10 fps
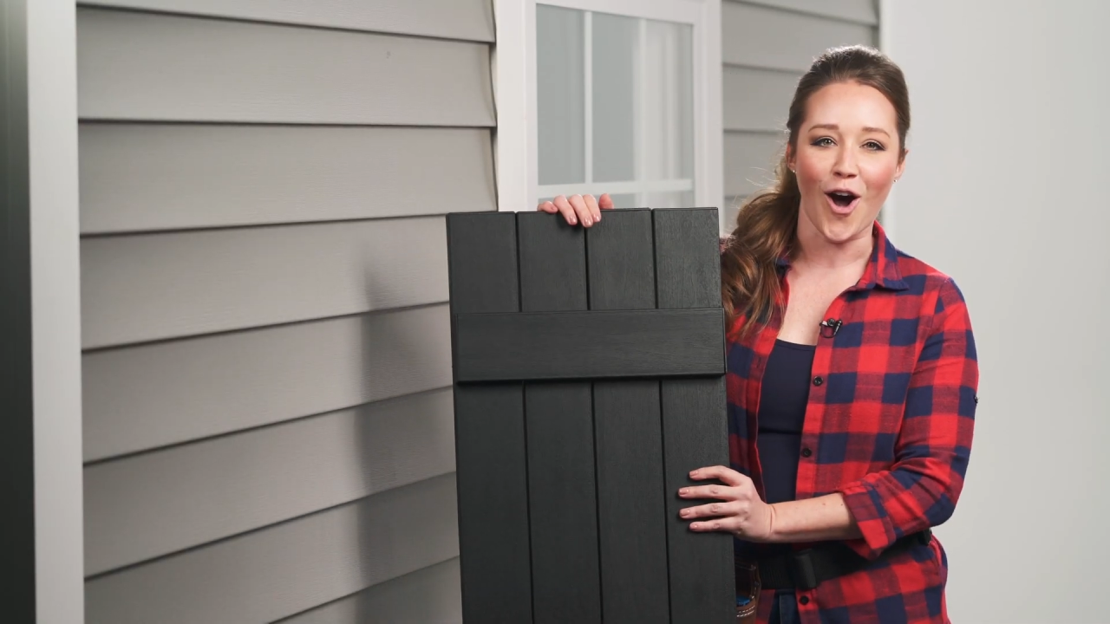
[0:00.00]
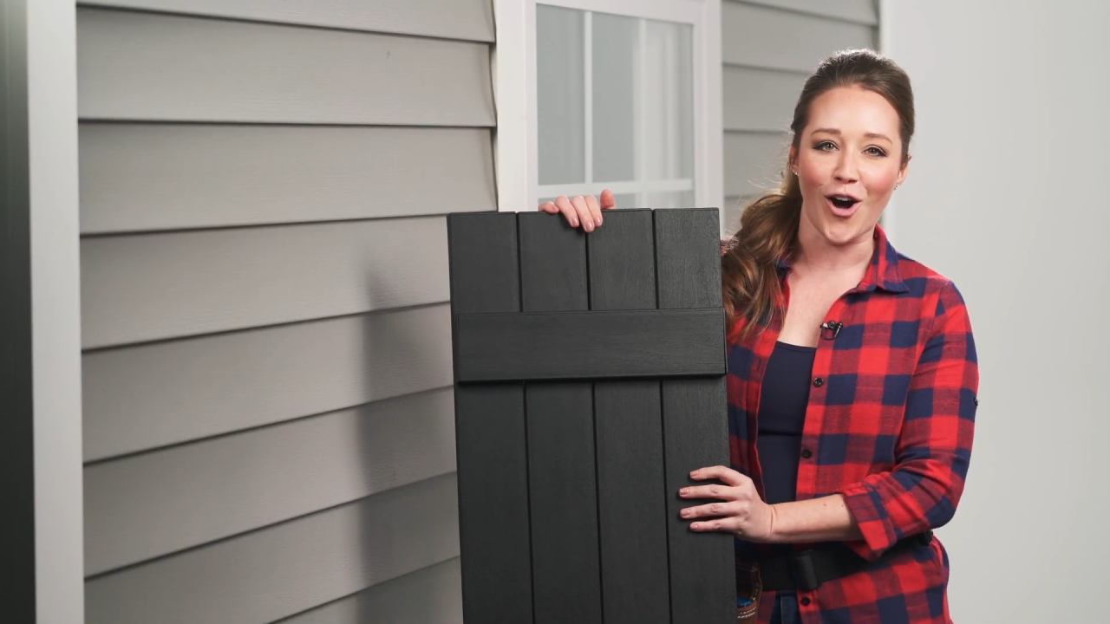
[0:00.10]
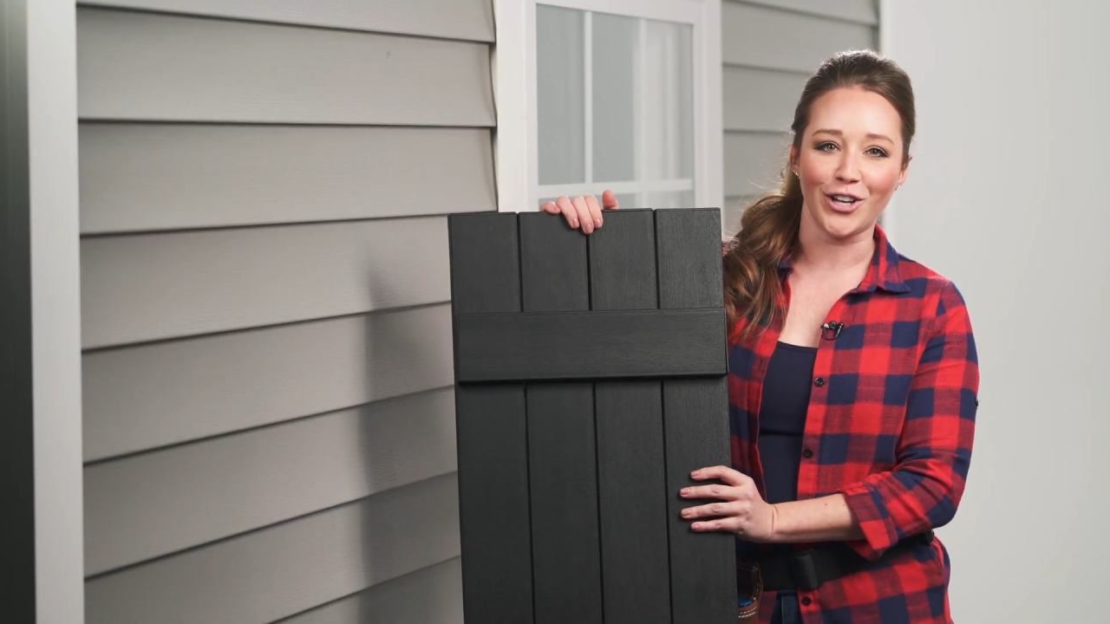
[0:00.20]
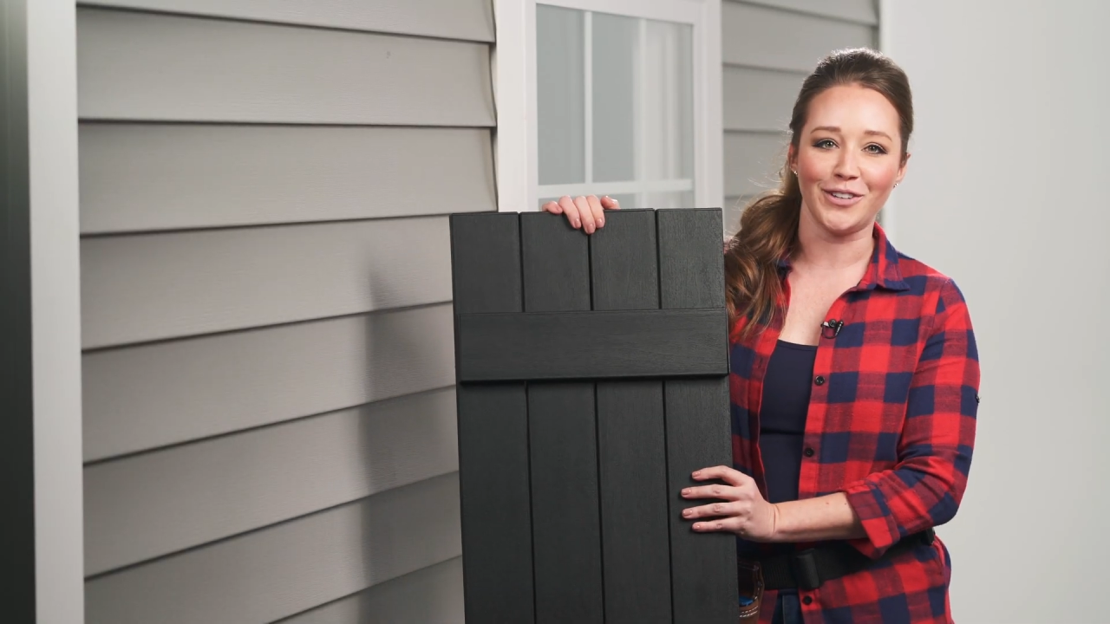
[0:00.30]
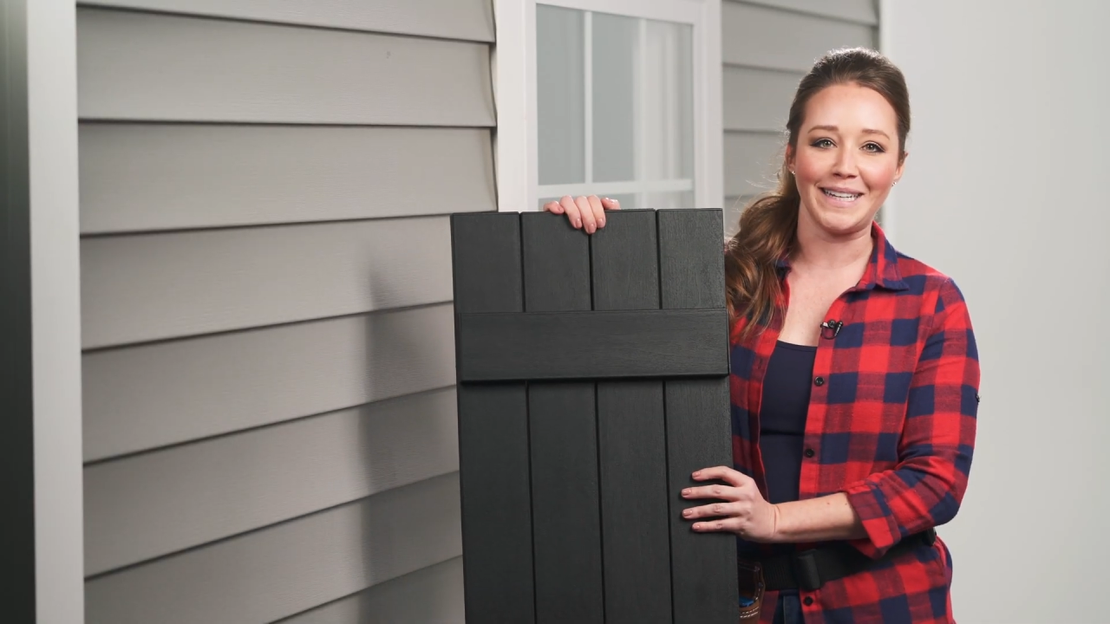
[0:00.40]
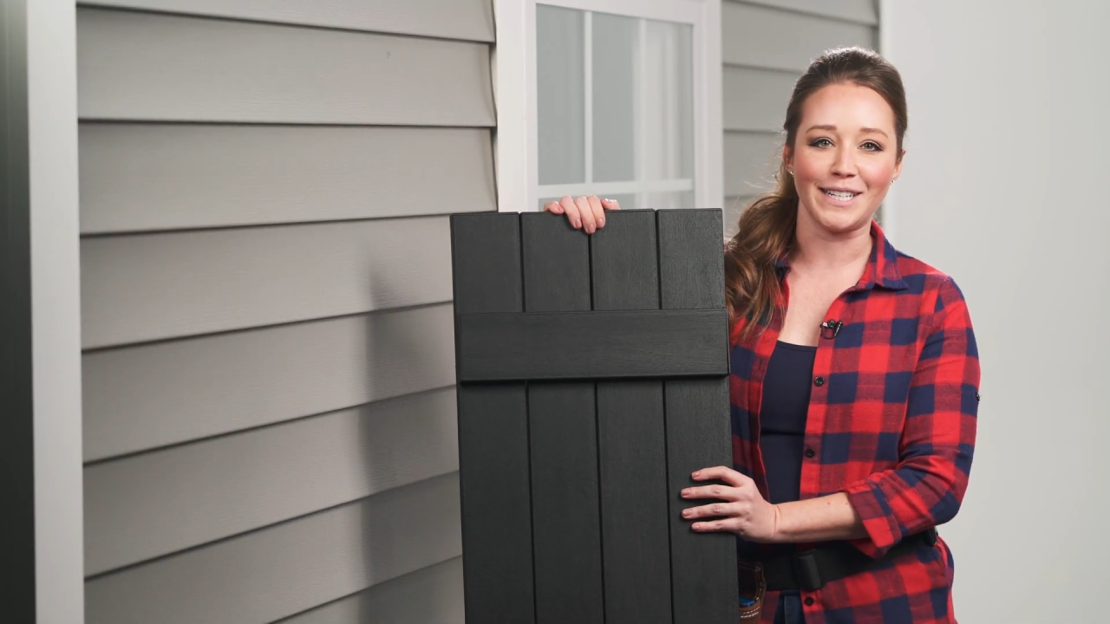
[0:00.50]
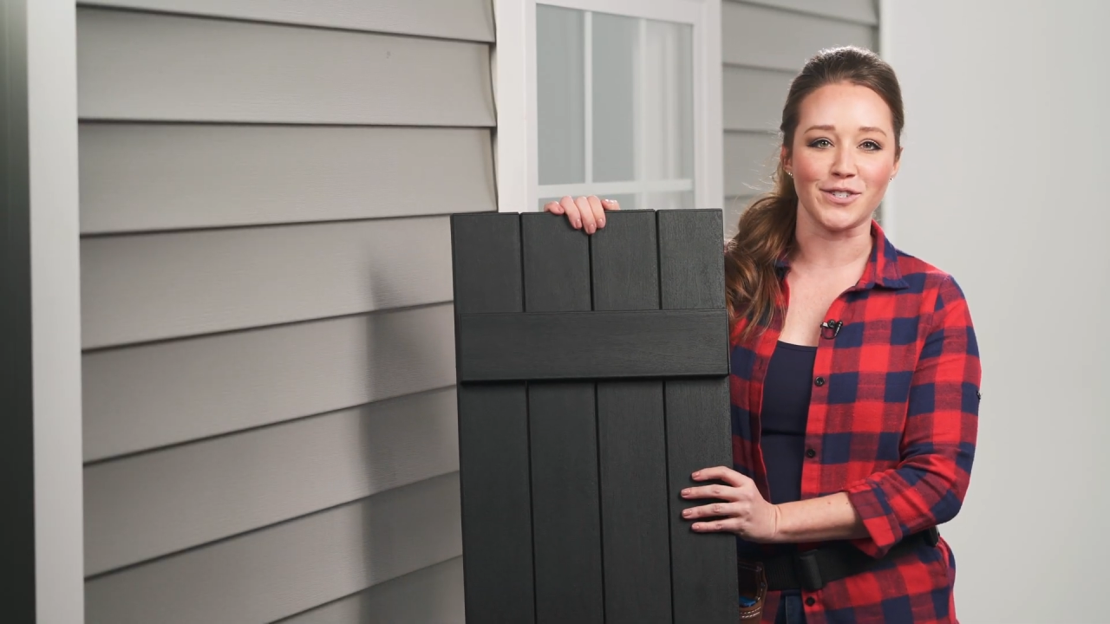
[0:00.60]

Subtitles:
All you need